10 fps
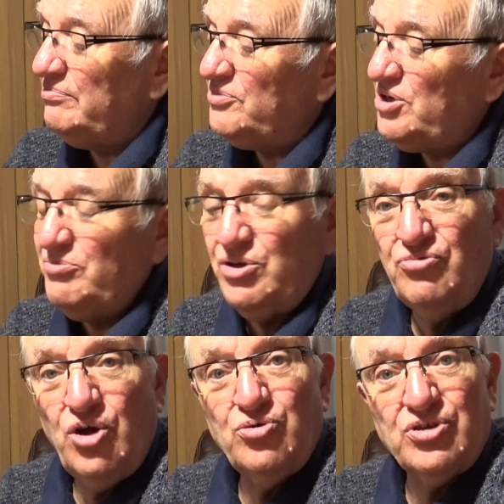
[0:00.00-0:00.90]
somebody who
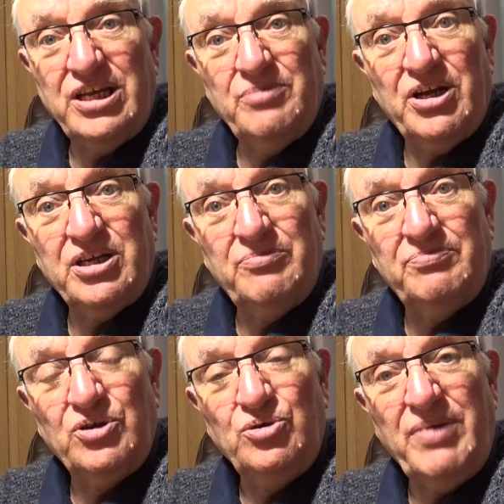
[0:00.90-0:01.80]
knows anybody
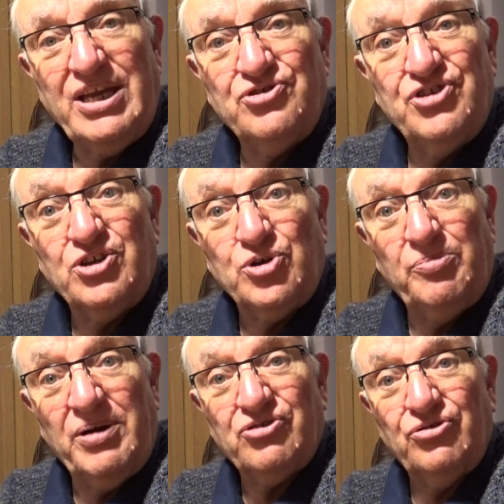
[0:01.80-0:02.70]
who makes jigsaw
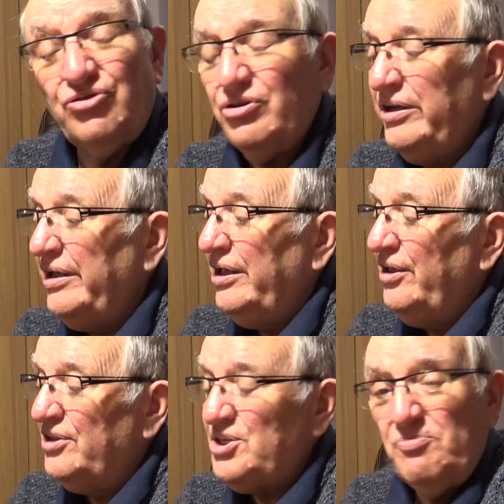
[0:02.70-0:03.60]
puzzles
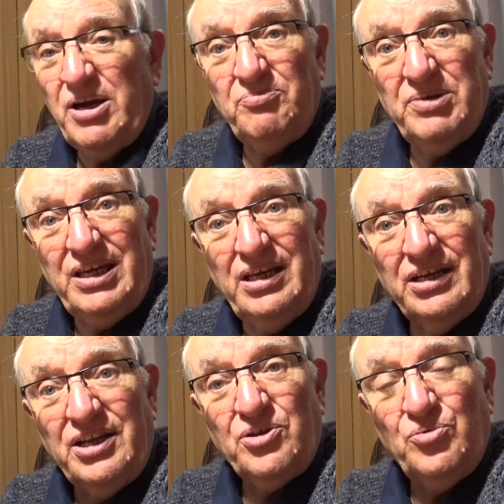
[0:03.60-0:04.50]
this might be
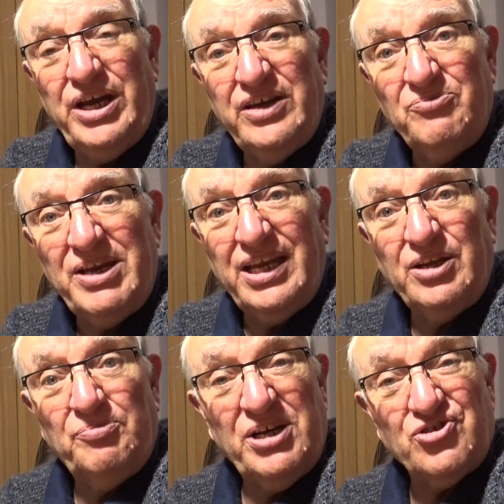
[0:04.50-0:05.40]
another way of making
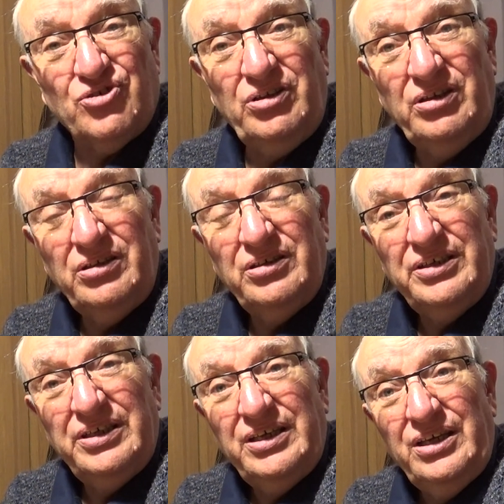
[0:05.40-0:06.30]
a puzzle
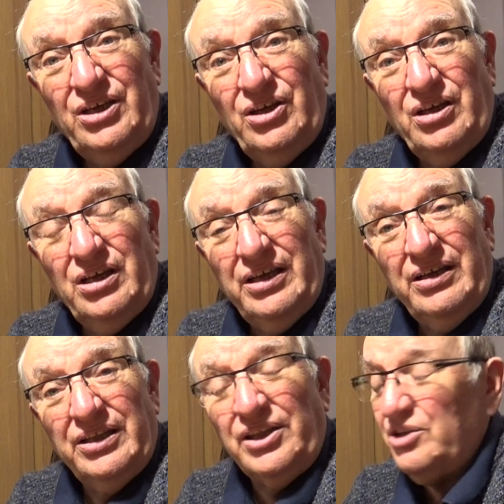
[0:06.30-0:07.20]

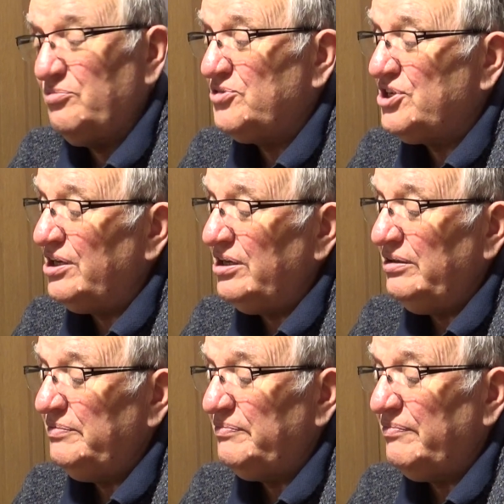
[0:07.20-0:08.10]
that uh,
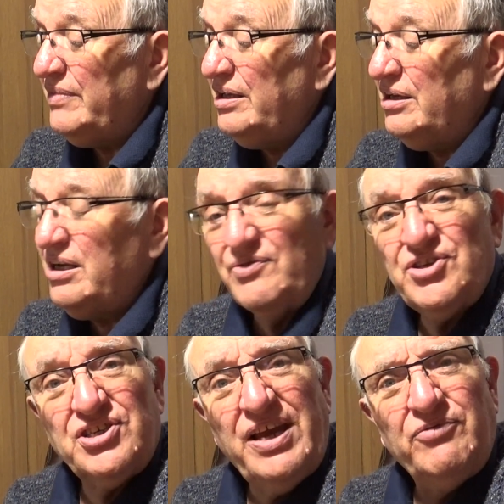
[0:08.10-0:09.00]
covers
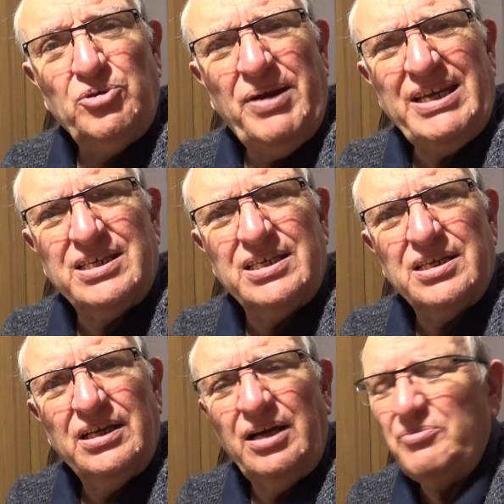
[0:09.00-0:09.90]
several
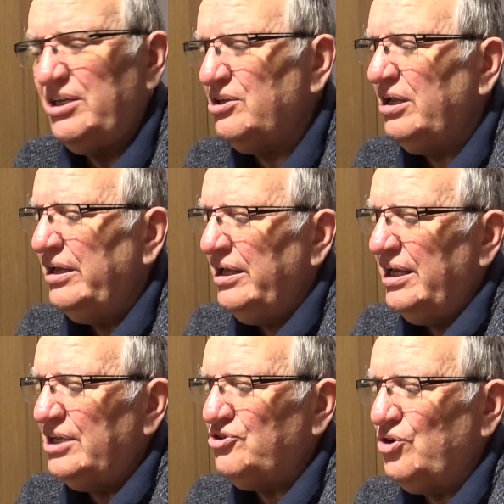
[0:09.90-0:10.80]
bases. I mean, it,
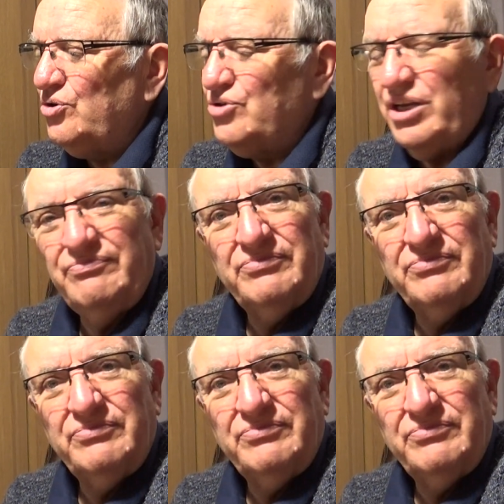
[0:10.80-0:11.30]
it shows